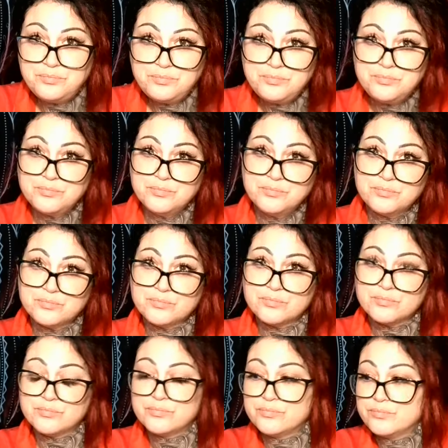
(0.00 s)

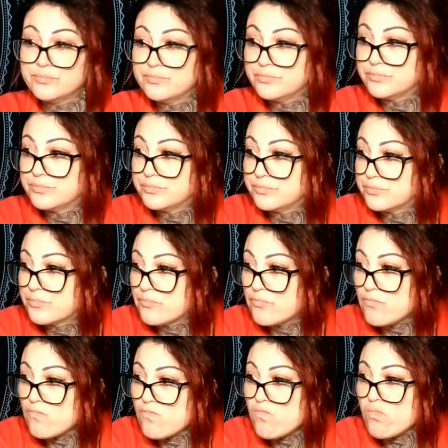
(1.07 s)

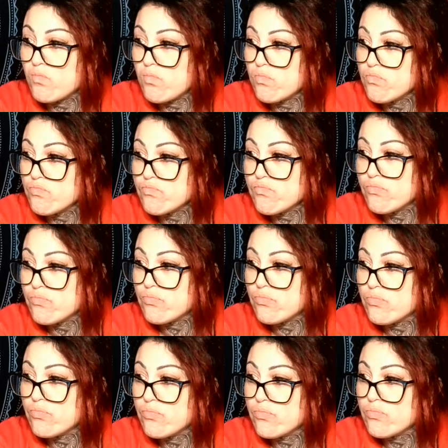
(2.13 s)

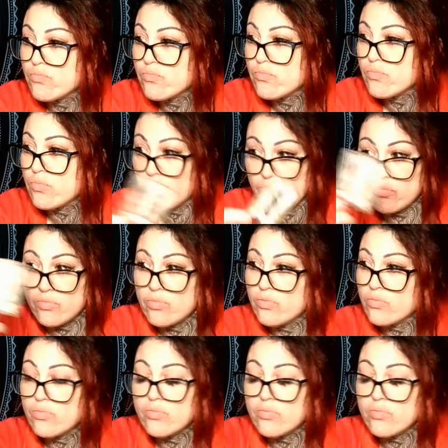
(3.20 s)
(silence)